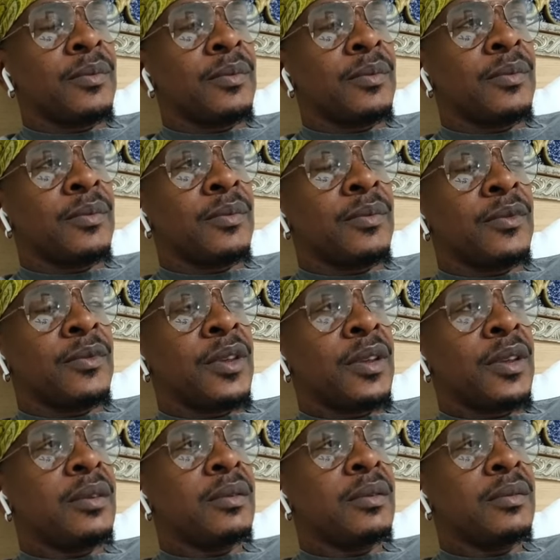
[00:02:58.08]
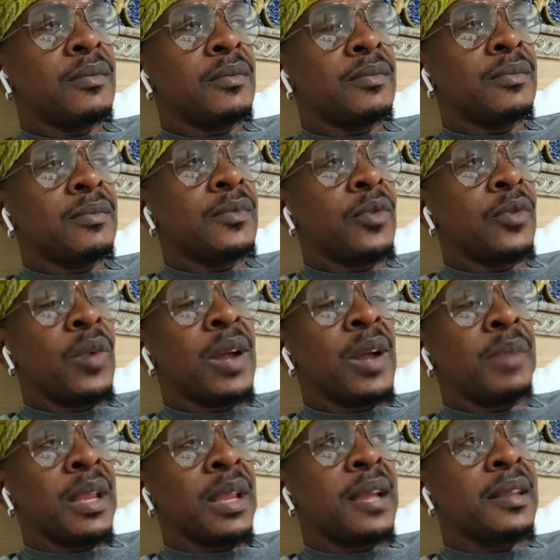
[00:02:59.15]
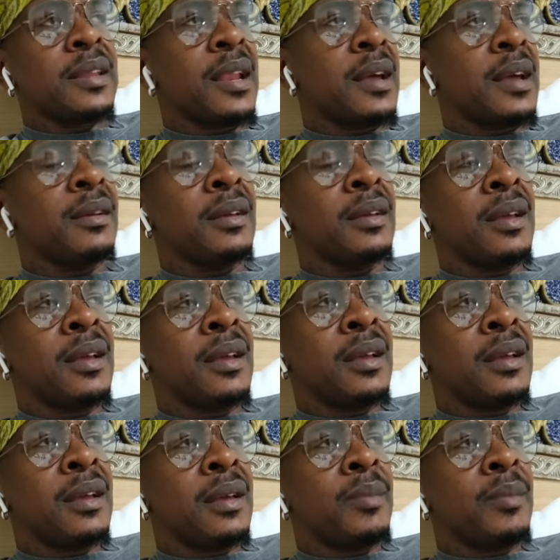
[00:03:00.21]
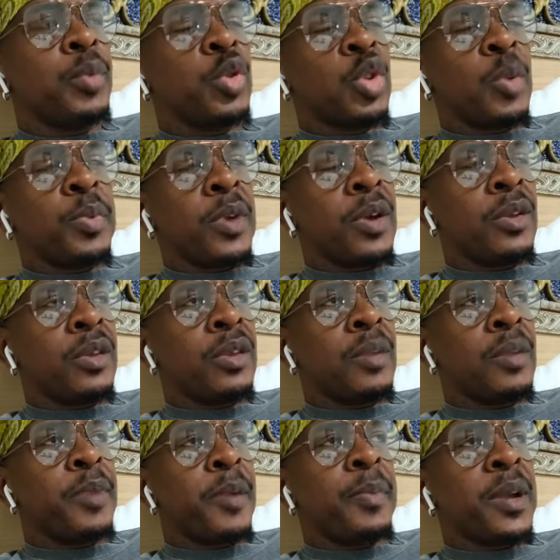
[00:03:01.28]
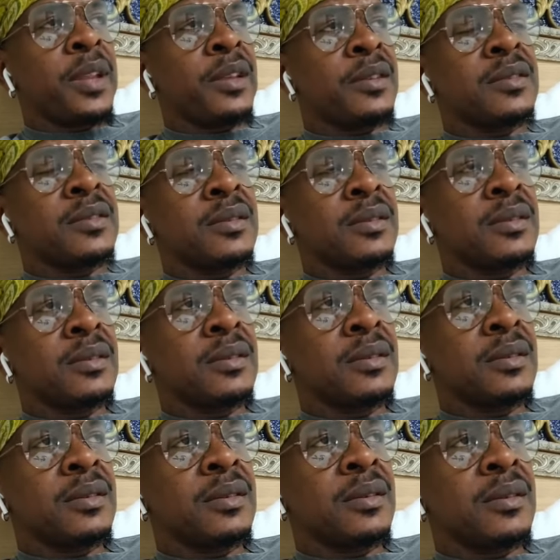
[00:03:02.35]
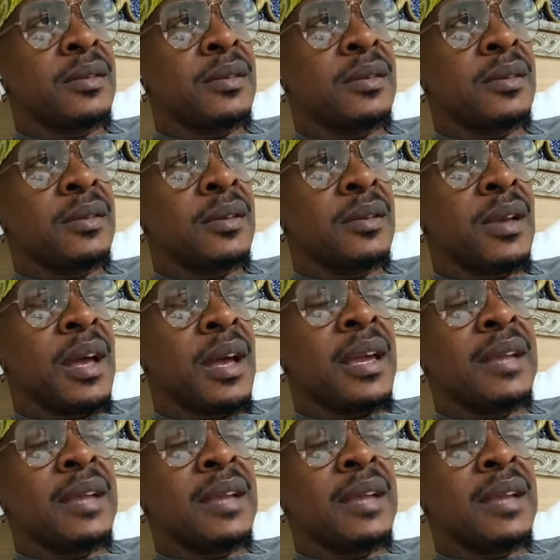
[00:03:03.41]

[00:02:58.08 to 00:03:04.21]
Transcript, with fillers: You see? One million dollar. Put up your, your properties against